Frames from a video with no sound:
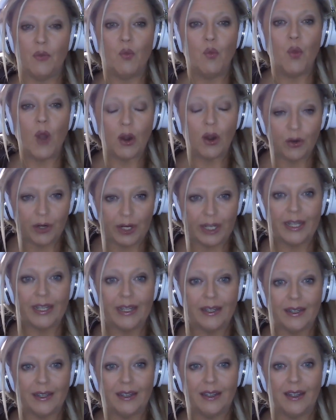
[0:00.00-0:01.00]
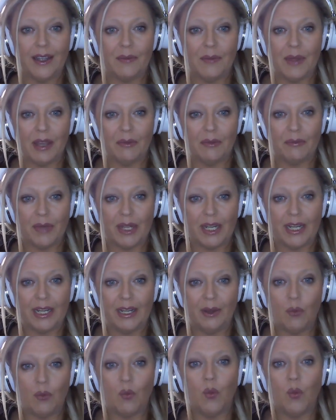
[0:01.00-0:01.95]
worrying about money.